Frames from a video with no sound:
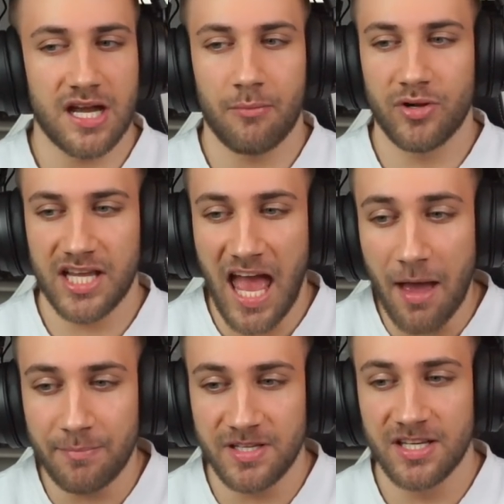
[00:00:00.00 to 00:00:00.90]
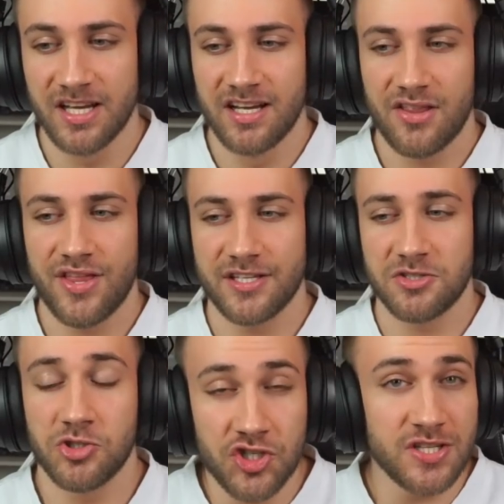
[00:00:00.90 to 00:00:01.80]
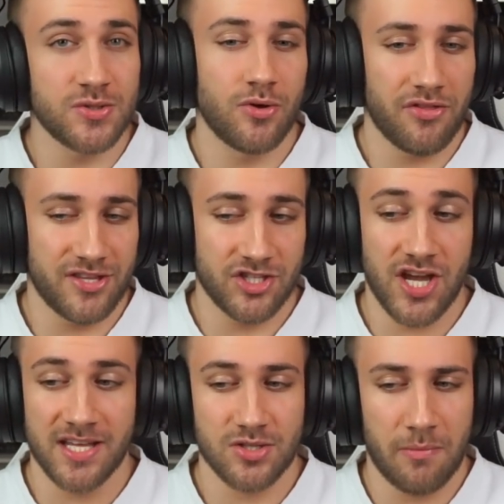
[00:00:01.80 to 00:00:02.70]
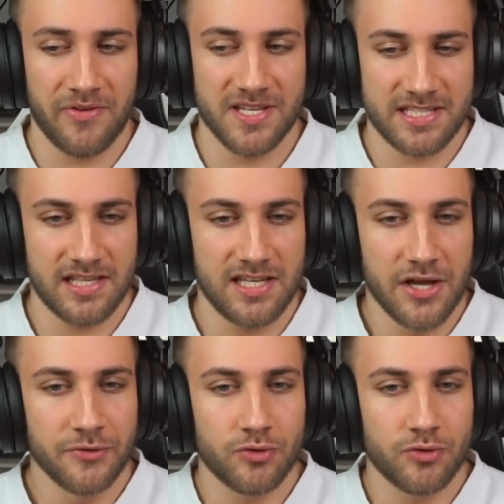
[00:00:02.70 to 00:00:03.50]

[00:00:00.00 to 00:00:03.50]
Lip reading: I'm really happy that Jisoo got the chance, obviously,